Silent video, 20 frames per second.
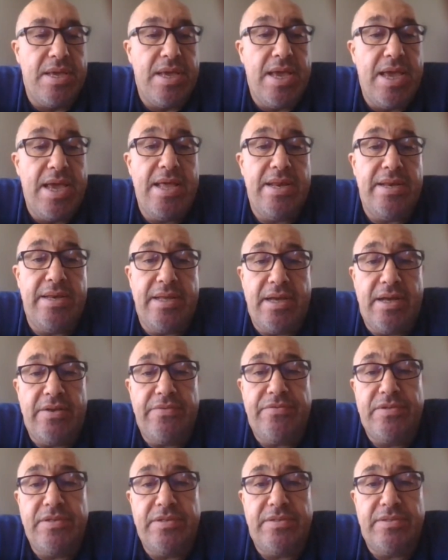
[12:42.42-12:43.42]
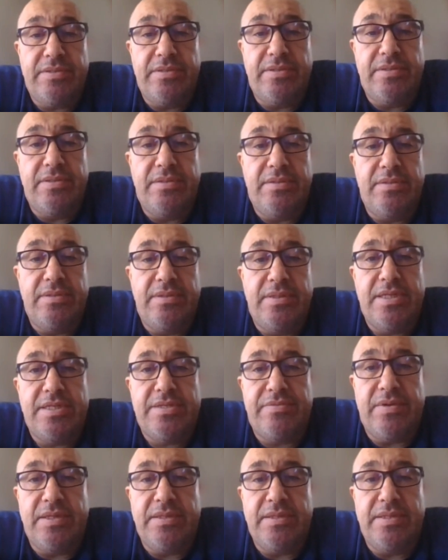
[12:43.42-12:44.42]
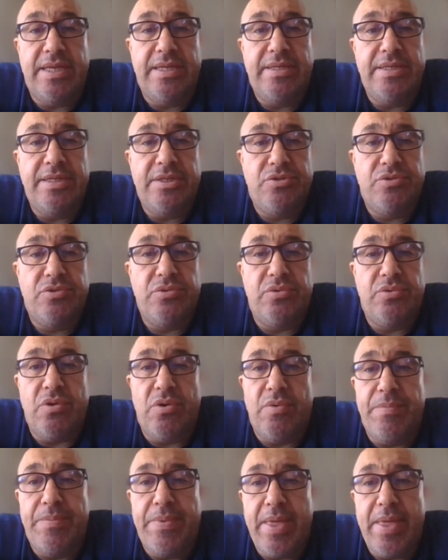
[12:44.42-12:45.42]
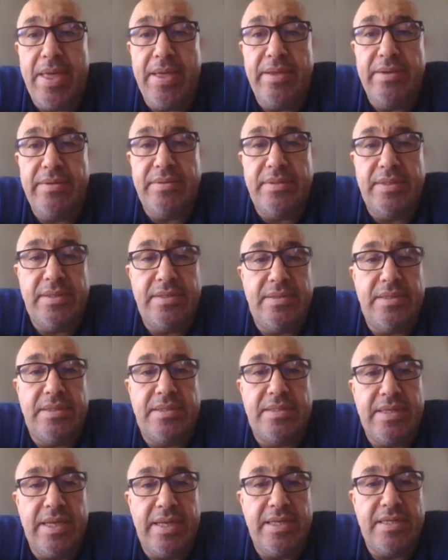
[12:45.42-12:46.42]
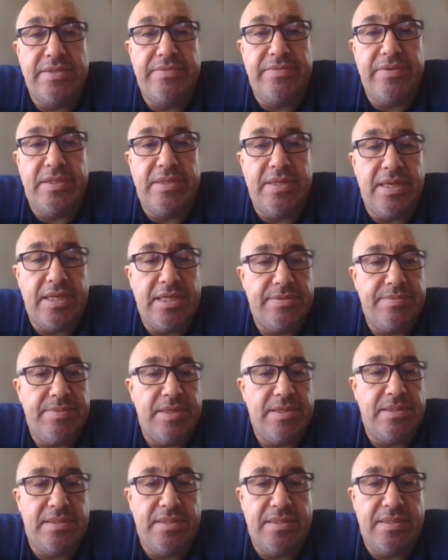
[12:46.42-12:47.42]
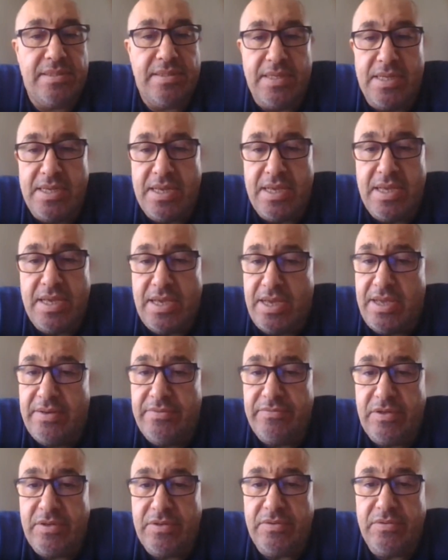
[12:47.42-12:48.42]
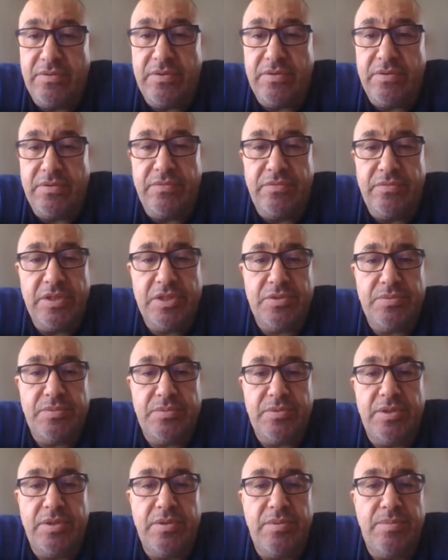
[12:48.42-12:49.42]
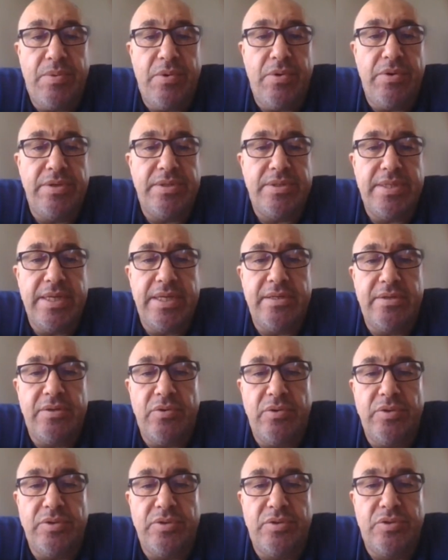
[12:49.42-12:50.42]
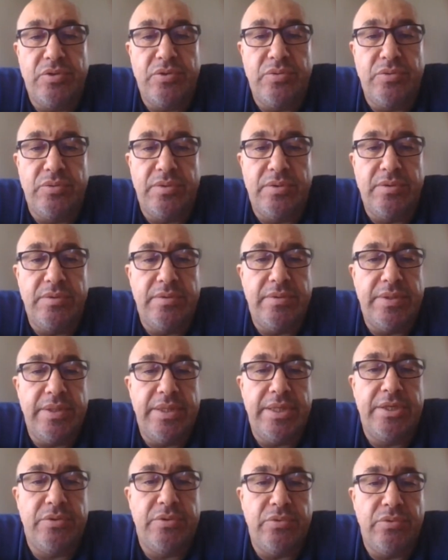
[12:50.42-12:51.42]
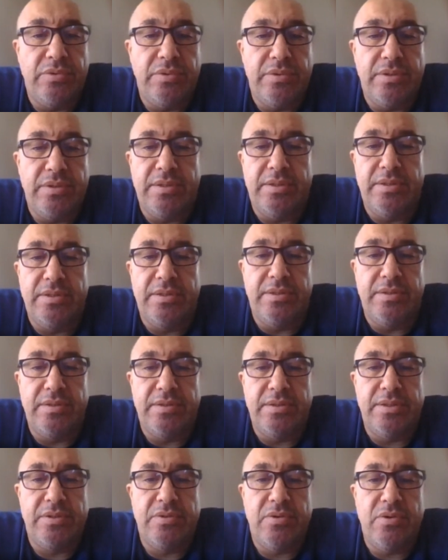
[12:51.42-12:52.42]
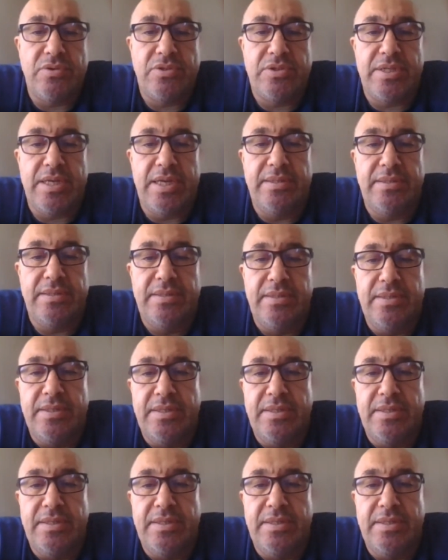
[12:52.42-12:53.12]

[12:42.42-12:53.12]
And after this one, they need to compare the sales with the expenses, and which point they're going to equal the cost and